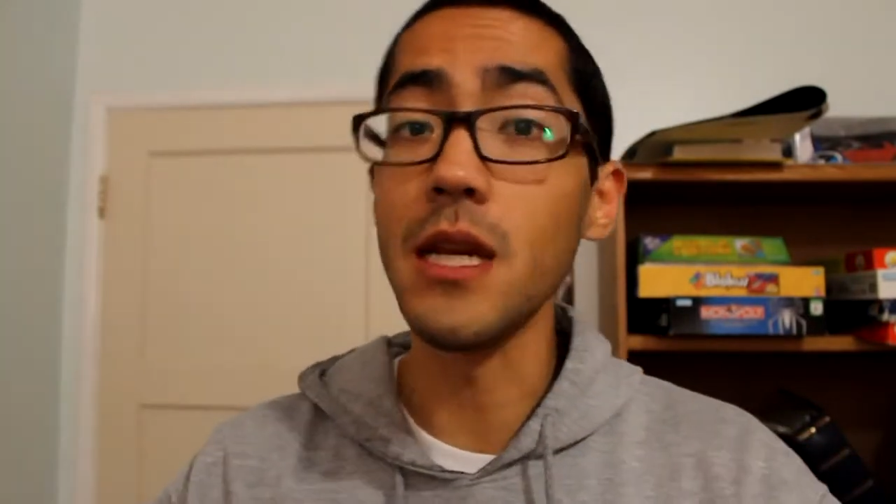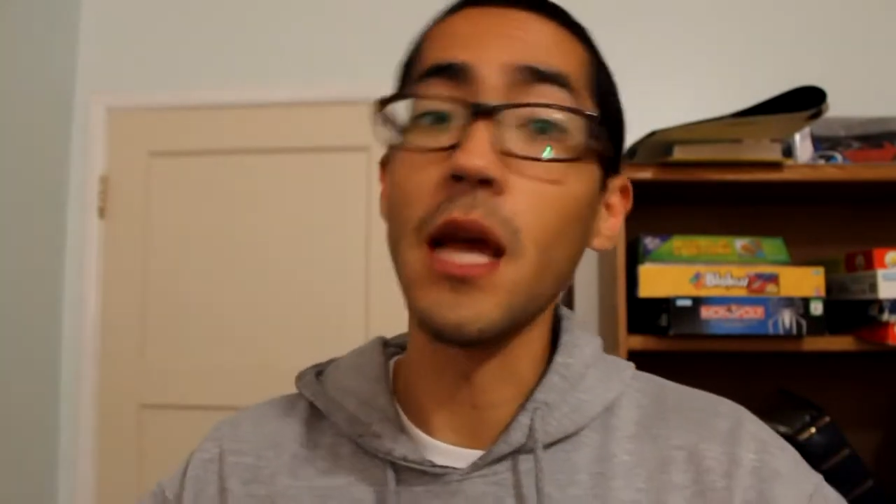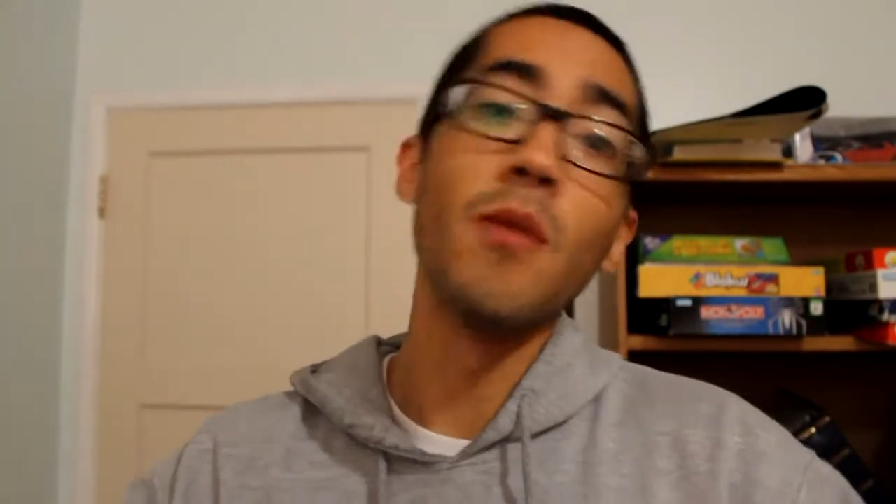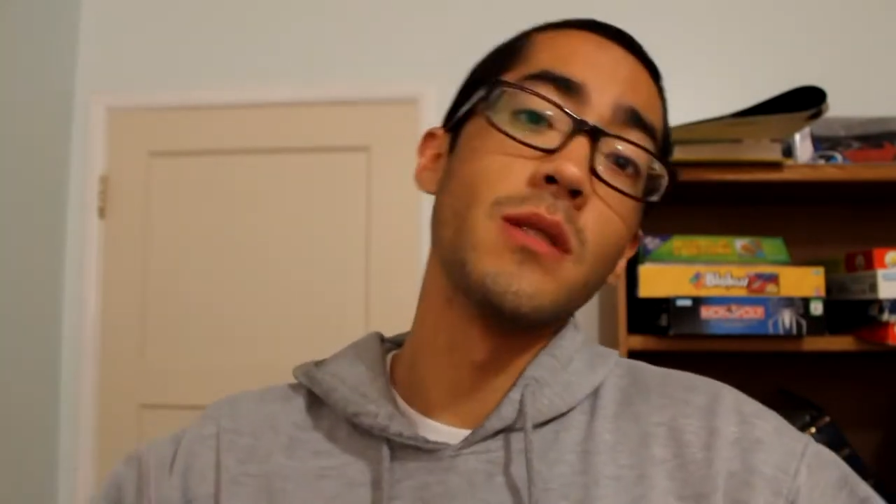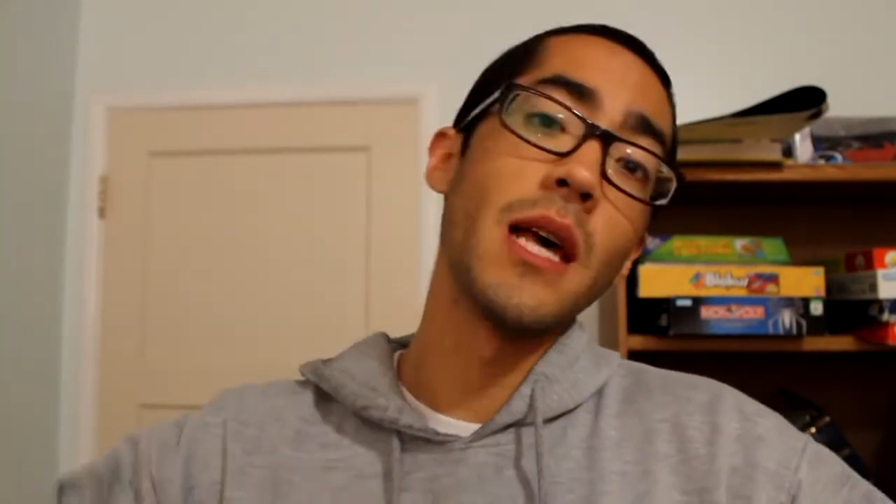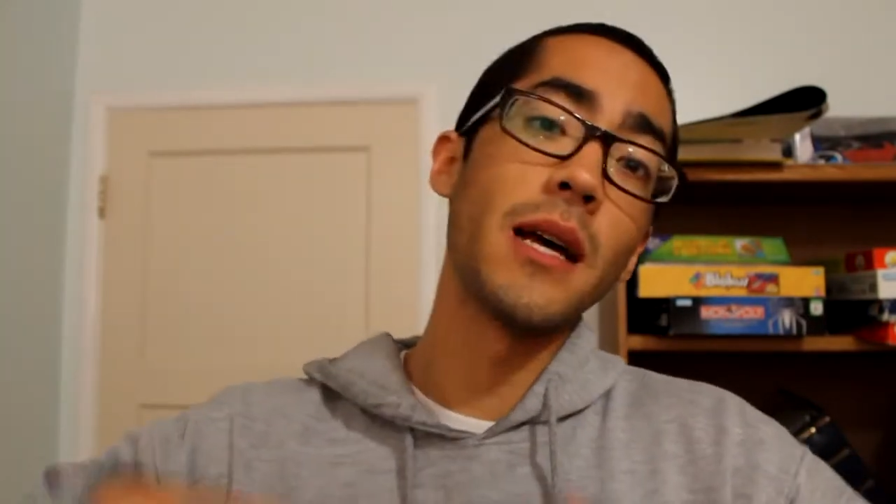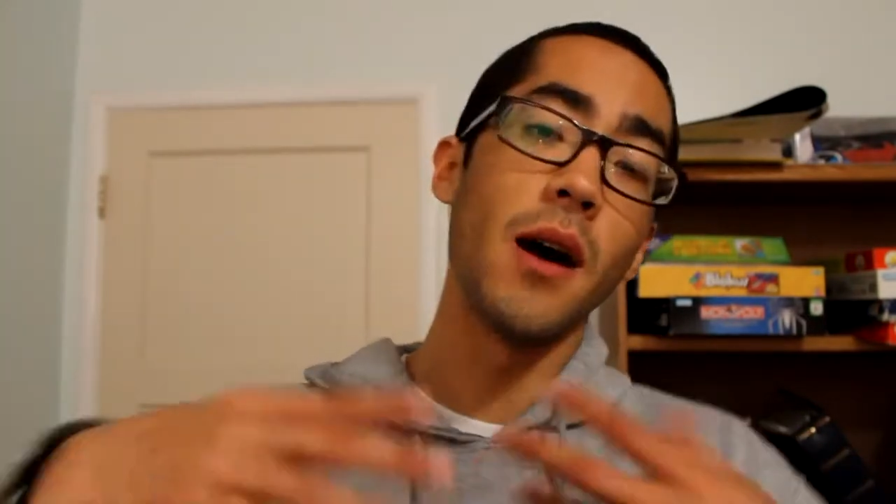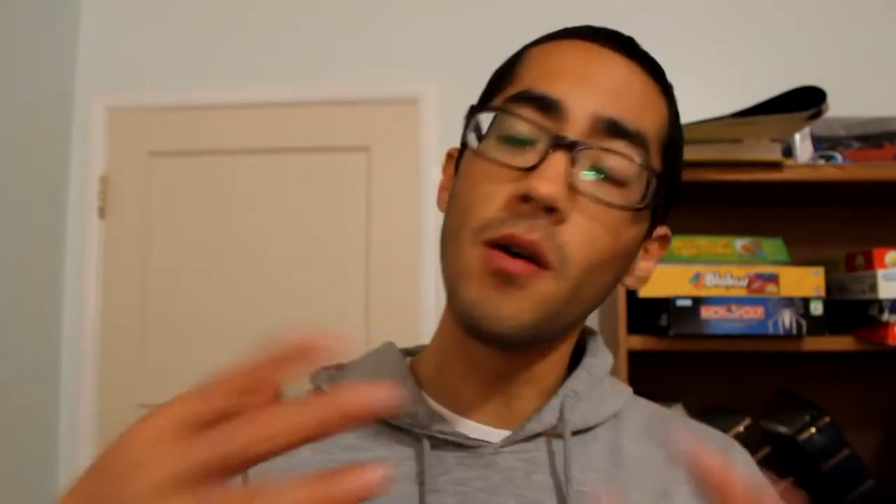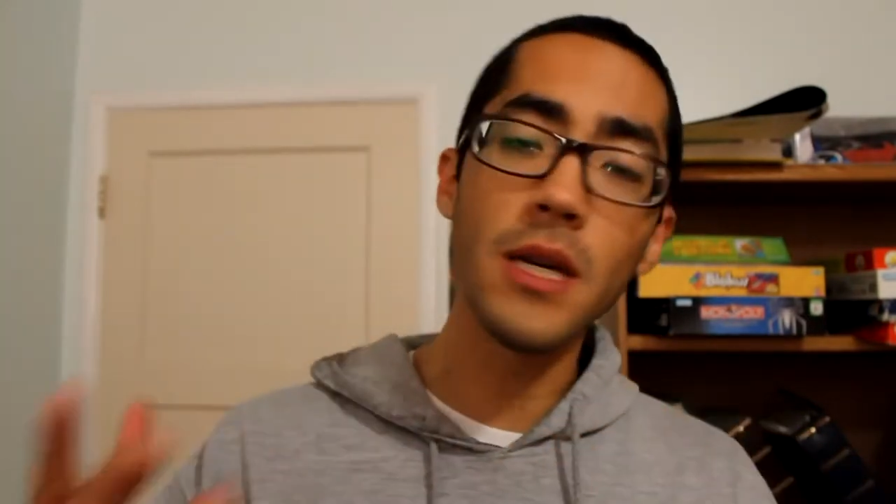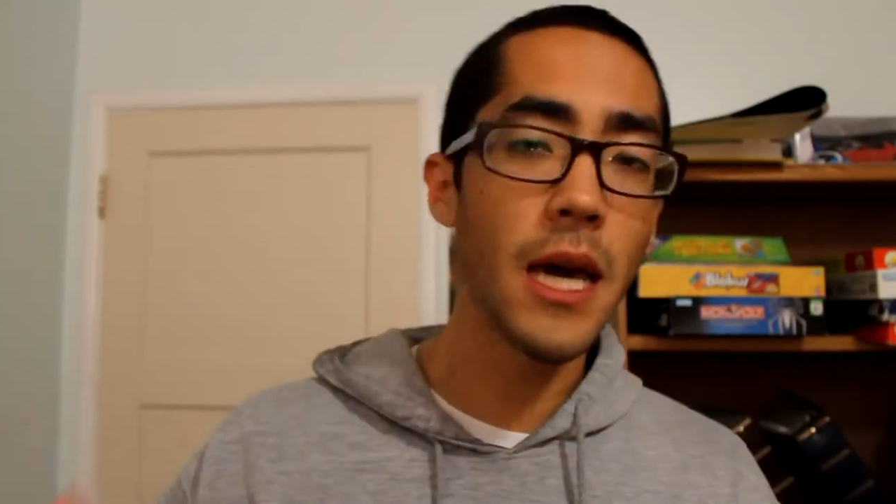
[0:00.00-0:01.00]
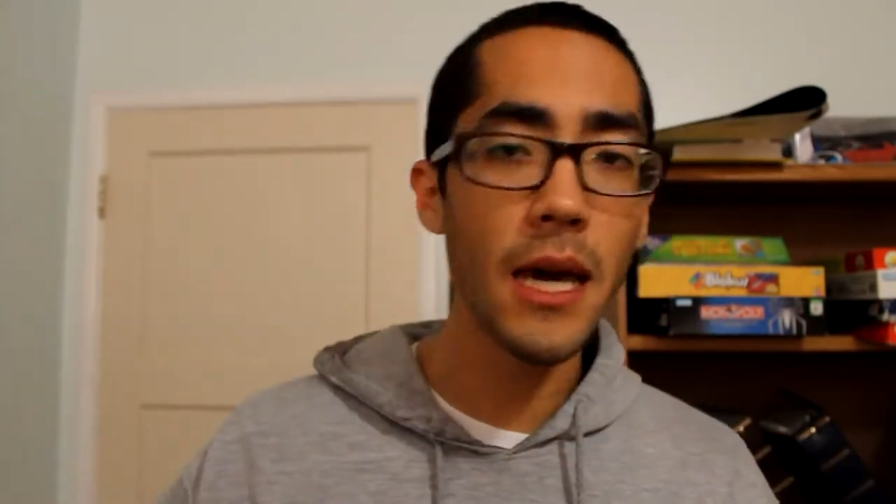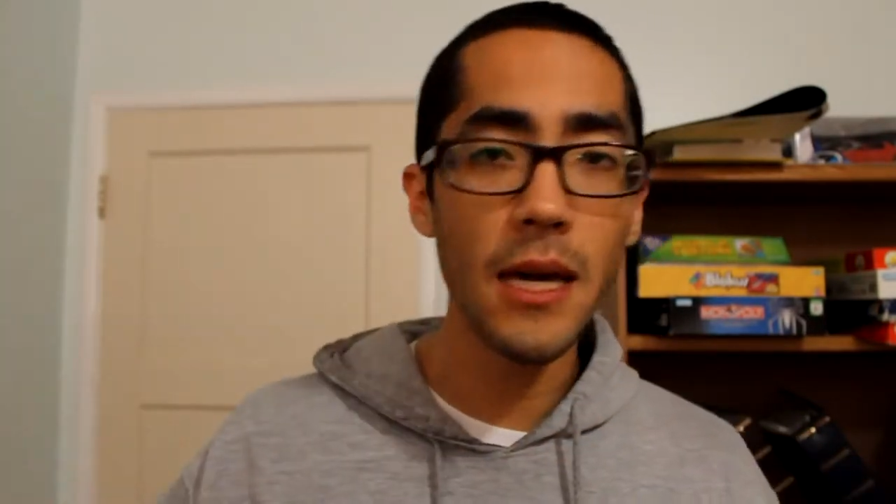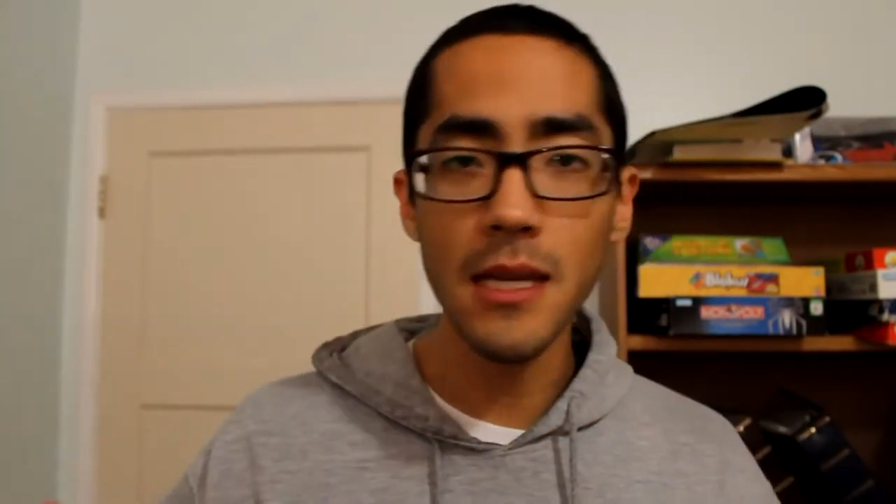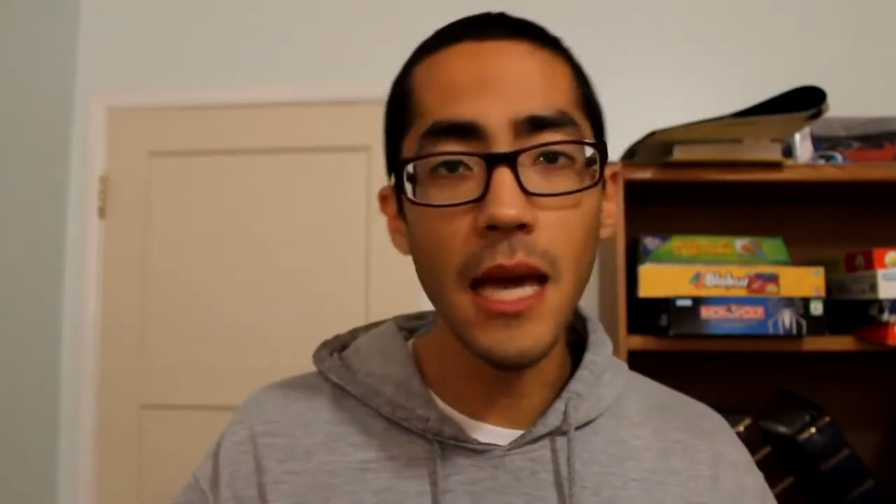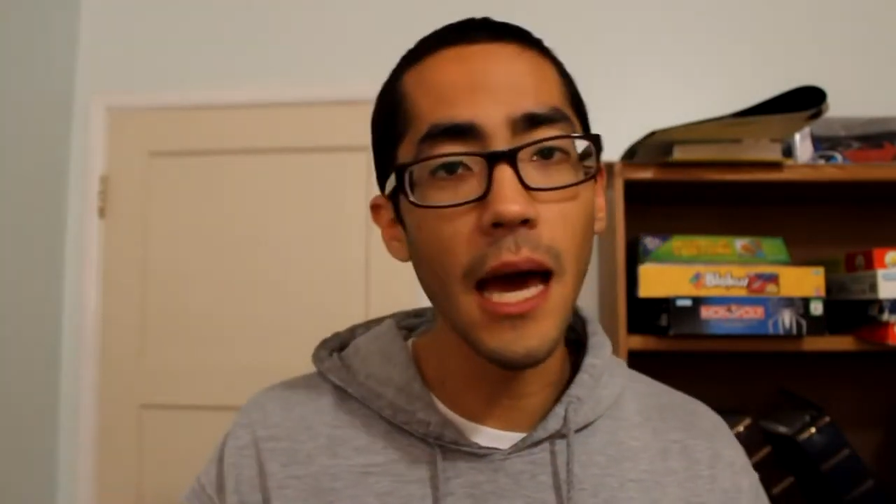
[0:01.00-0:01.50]
it was like, okay,
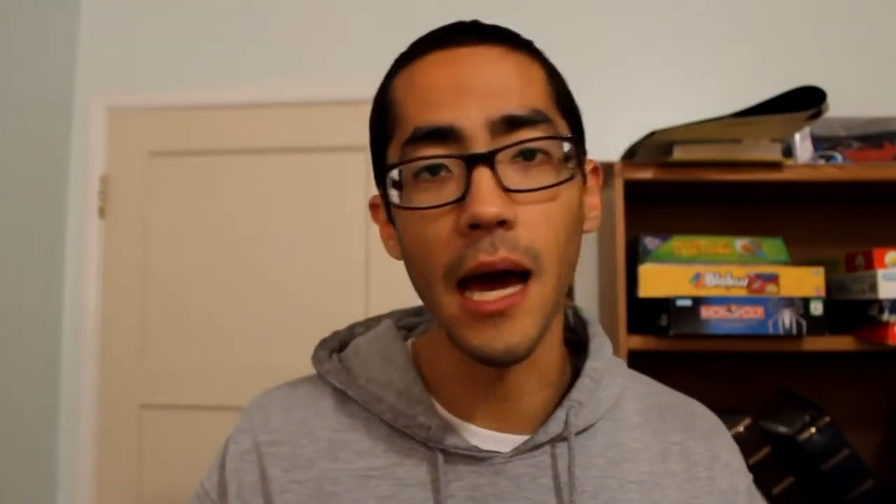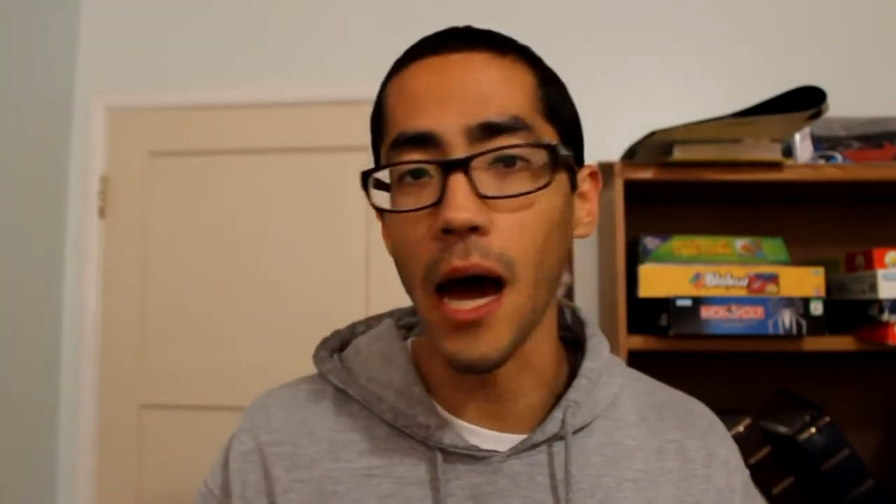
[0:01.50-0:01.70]
yeah,